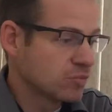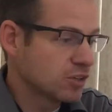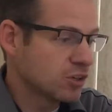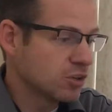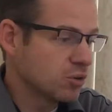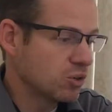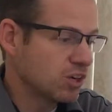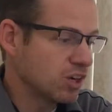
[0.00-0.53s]

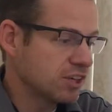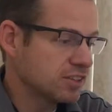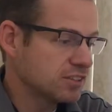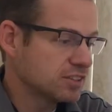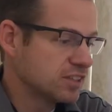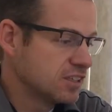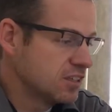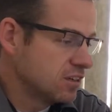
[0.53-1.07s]
Go cards,
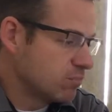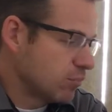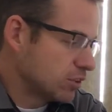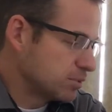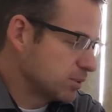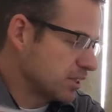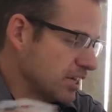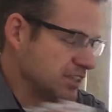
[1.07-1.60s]

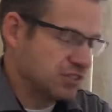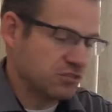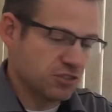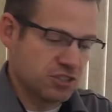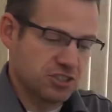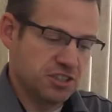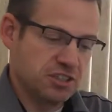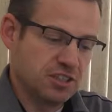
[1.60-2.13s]
multiplication
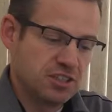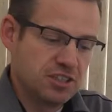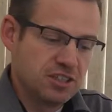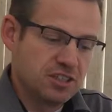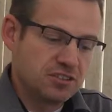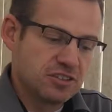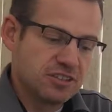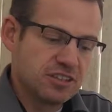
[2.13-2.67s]
version.
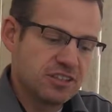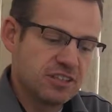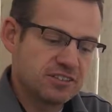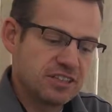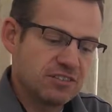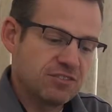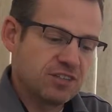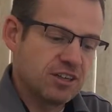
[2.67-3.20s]
So you deal out
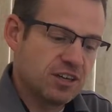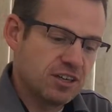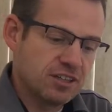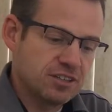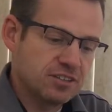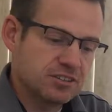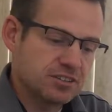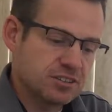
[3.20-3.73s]
7
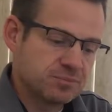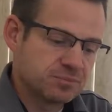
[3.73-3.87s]
cards